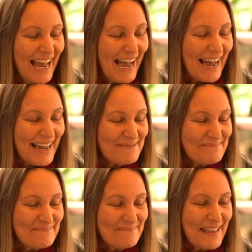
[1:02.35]

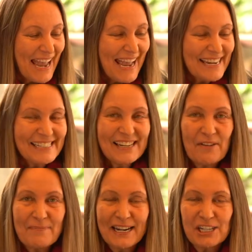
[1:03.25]
And
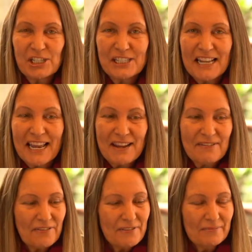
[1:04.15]
I've managed to save
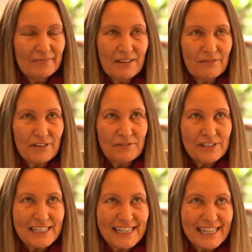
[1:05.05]

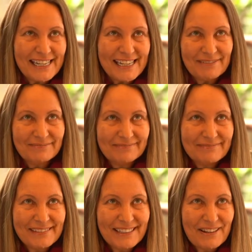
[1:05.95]

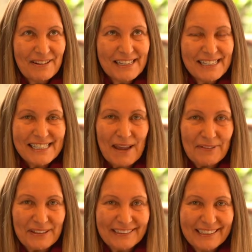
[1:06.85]

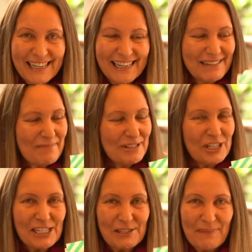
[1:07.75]
57
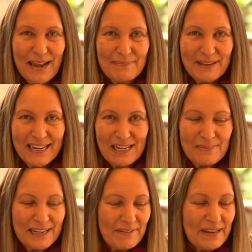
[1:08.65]
sheets of paper, can you
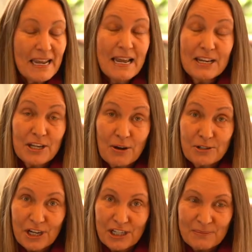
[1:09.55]
believe it? No
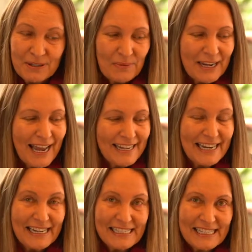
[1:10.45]
judgment. We had
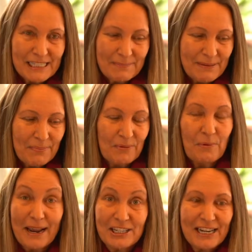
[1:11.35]
nearly 6 people.
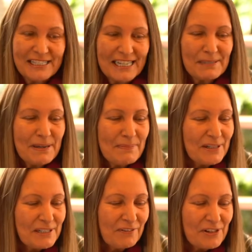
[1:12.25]
We actually had 6 people at
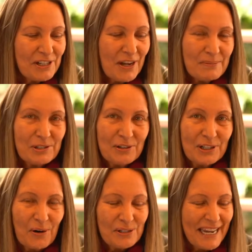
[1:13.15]
different times during
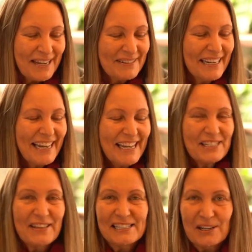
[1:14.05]
lockdown. So
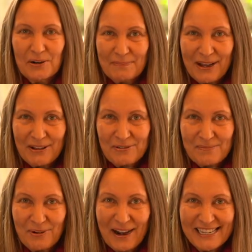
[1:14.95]
that's a lot of bathroom
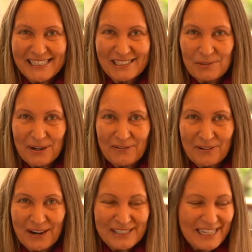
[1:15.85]
breaks, 24
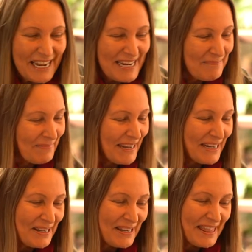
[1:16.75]
hours a day
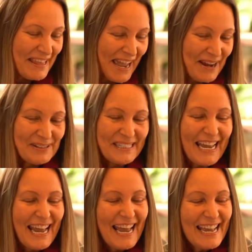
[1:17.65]
in the house.
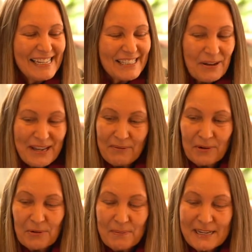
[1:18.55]
So yeah, I've got
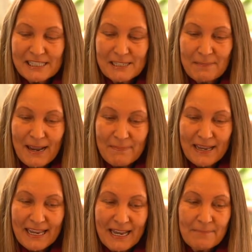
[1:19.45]
all the pieces of paper
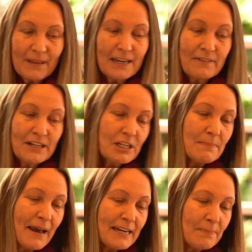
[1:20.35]
here, and I've actually
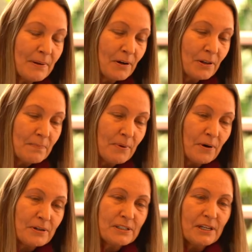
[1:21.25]
made up a lot of the
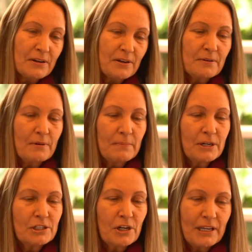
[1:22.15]
pots. So I'm going to
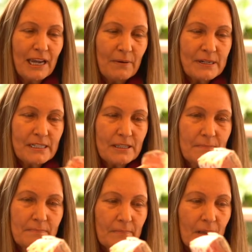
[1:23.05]
show you how I did
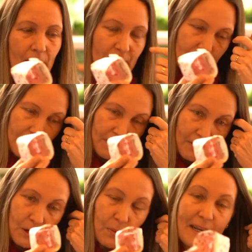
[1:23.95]
them. They're very
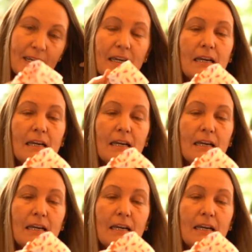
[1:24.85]
quick.